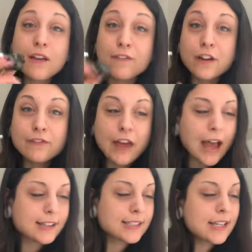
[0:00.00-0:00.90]
fun
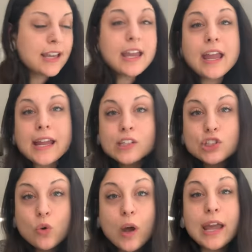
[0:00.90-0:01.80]
fact,
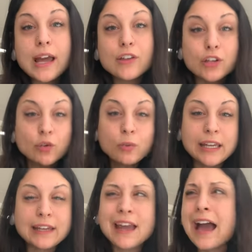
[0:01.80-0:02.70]
enjoy your
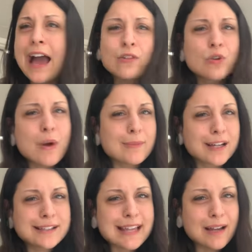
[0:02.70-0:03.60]
week. I don't know why I'm
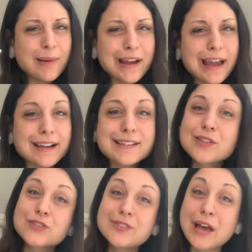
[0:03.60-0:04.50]
gonna say goodbye yet because
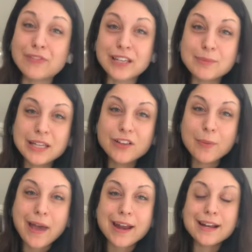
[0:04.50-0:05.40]
there's definitely gonna be a
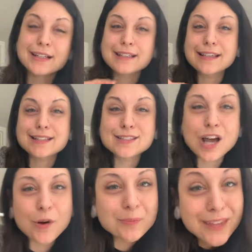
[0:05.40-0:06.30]
clip added onto this.
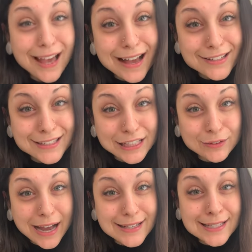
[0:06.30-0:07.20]
So I'll see
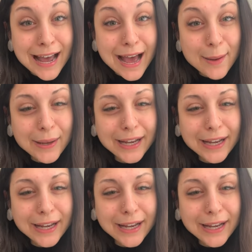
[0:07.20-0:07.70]
you guys in a hot